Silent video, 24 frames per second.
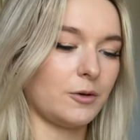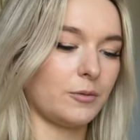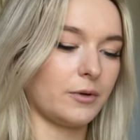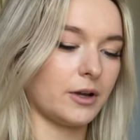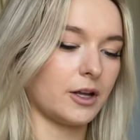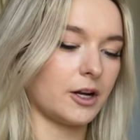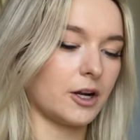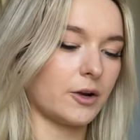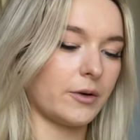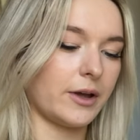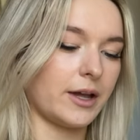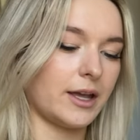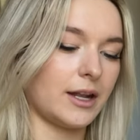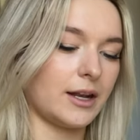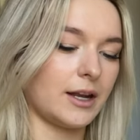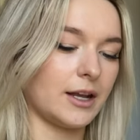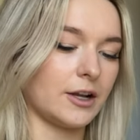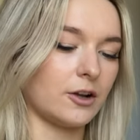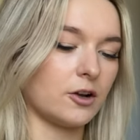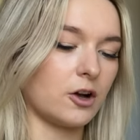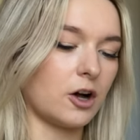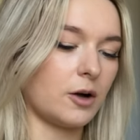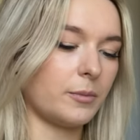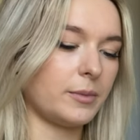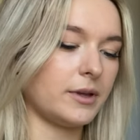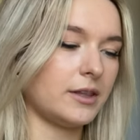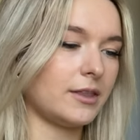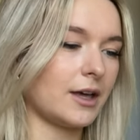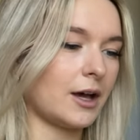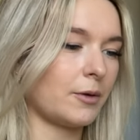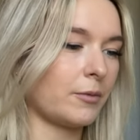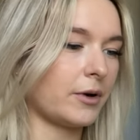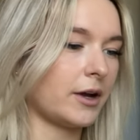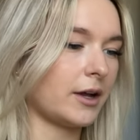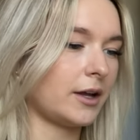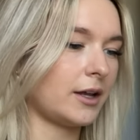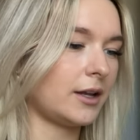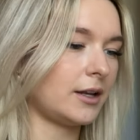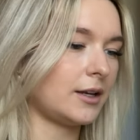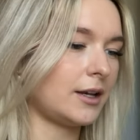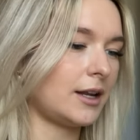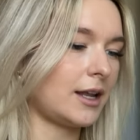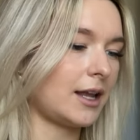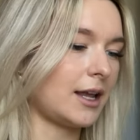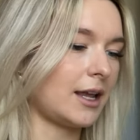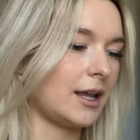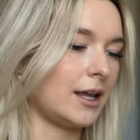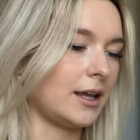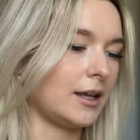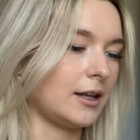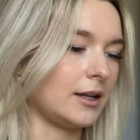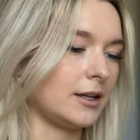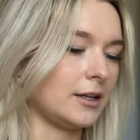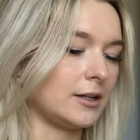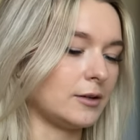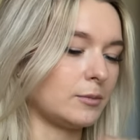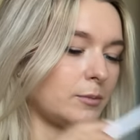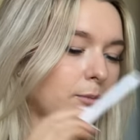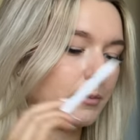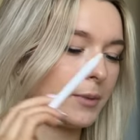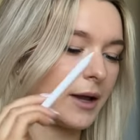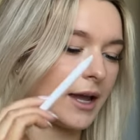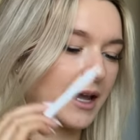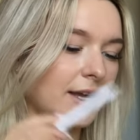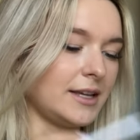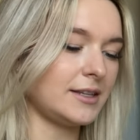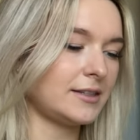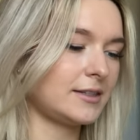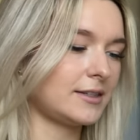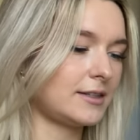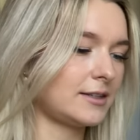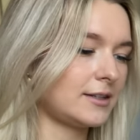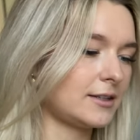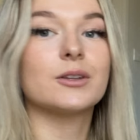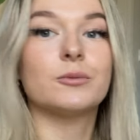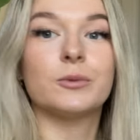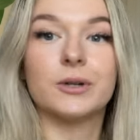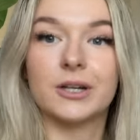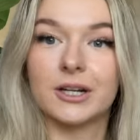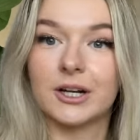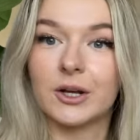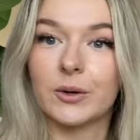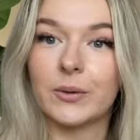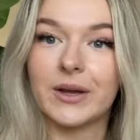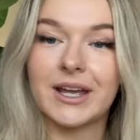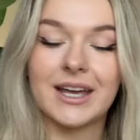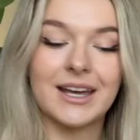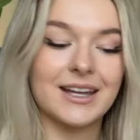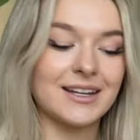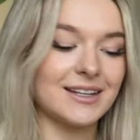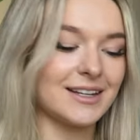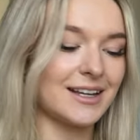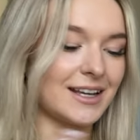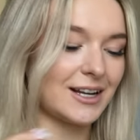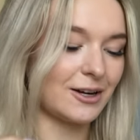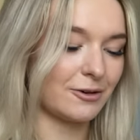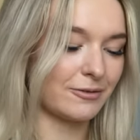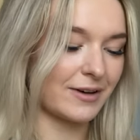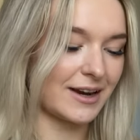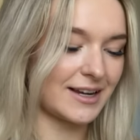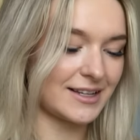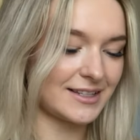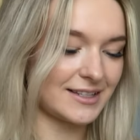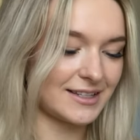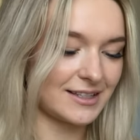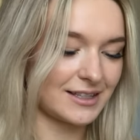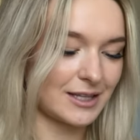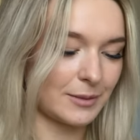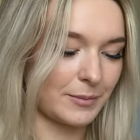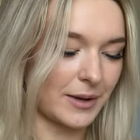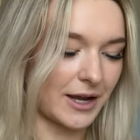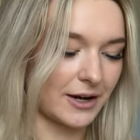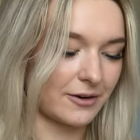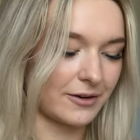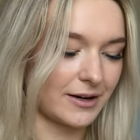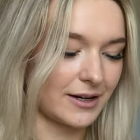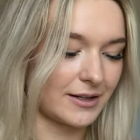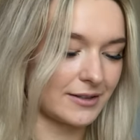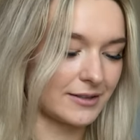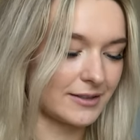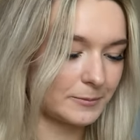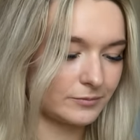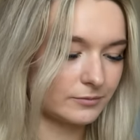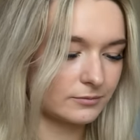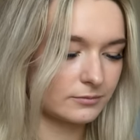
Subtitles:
We're going to go ahead and copy that one and paste. We're going to go ahead and erase the background.